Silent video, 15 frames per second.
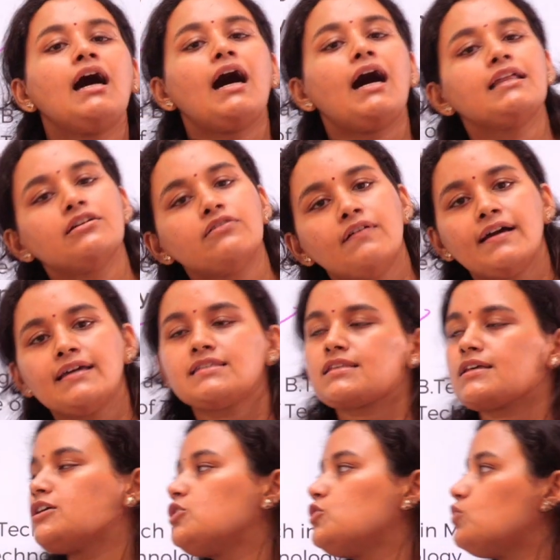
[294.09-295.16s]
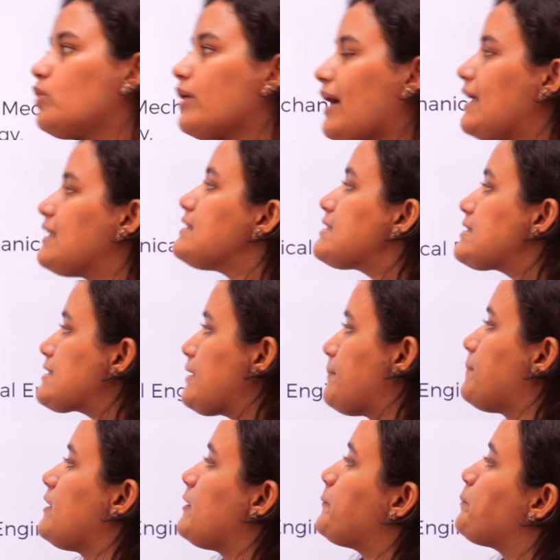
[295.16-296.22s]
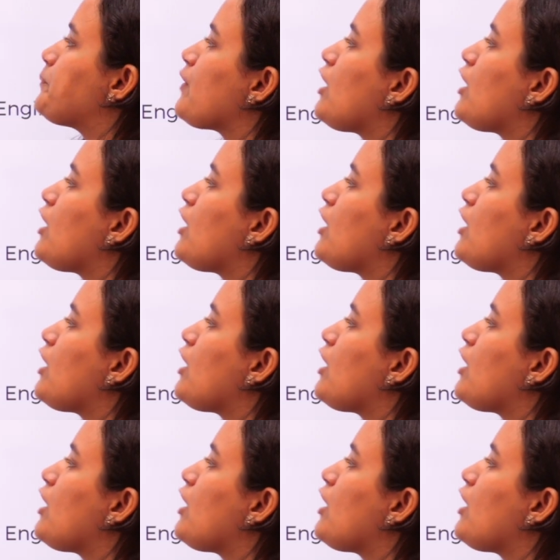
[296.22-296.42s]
Otherwise, you can skip it.